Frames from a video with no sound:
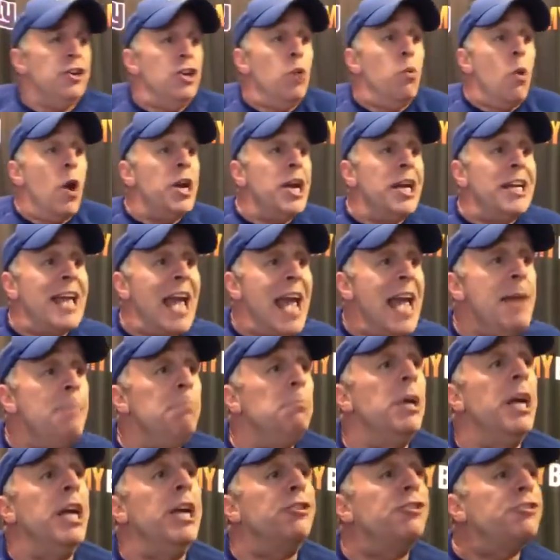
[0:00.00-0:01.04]
You won a
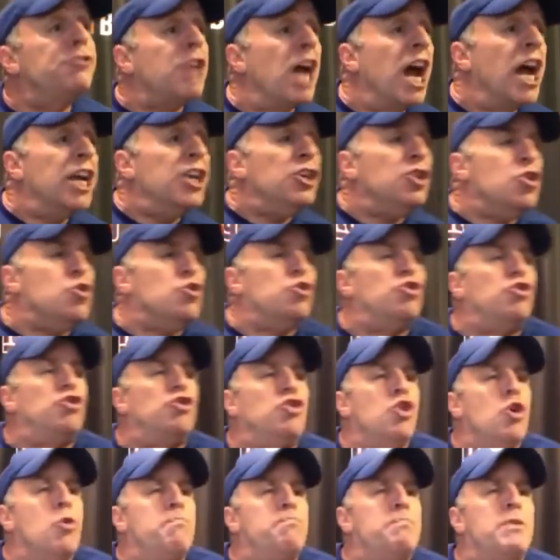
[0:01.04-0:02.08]
game last night. You
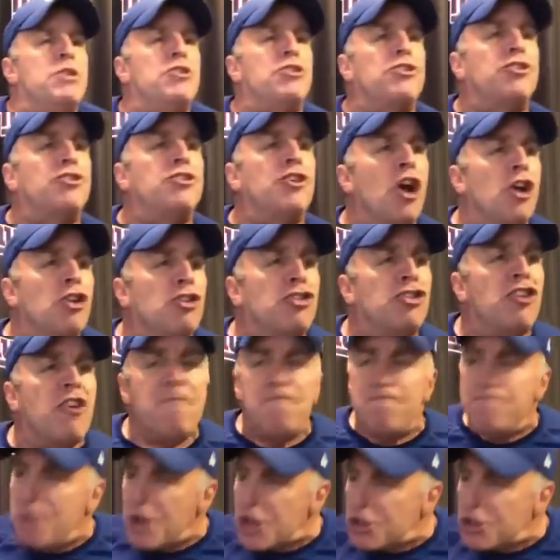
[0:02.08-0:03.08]
stupid sons of